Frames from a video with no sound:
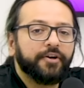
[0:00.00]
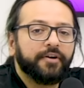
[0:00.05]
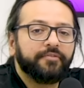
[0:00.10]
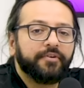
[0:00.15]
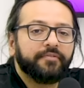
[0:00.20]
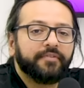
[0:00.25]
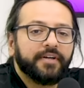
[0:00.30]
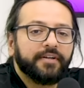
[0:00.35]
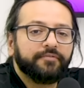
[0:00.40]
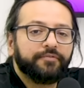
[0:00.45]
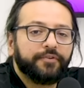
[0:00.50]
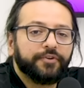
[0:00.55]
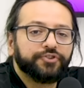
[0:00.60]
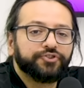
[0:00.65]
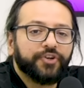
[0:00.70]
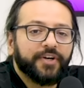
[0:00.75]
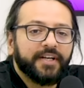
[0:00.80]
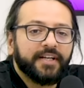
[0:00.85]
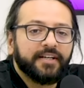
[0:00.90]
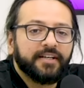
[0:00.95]
you, everyone, for
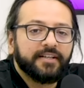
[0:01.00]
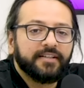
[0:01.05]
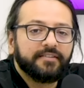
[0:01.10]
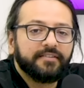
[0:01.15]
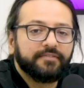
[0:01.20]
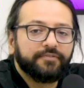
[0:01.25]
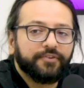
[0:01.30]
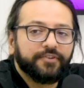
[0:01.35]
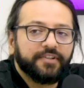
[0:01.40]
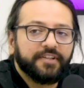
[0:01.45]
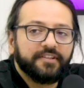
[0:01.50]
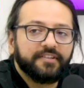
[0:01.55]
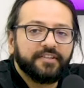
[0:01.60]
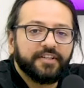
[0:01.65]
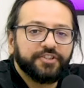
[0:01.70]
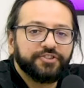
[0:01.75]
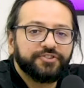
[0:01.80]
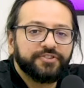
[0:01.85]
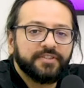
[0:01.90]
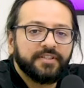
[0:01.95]
joining us for this
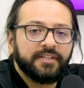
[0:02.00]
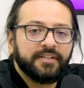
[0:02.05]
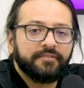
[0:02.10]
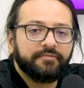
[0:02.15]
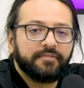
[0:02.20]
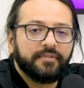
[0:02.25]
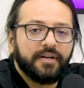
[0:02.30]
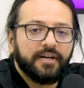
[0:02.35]
session.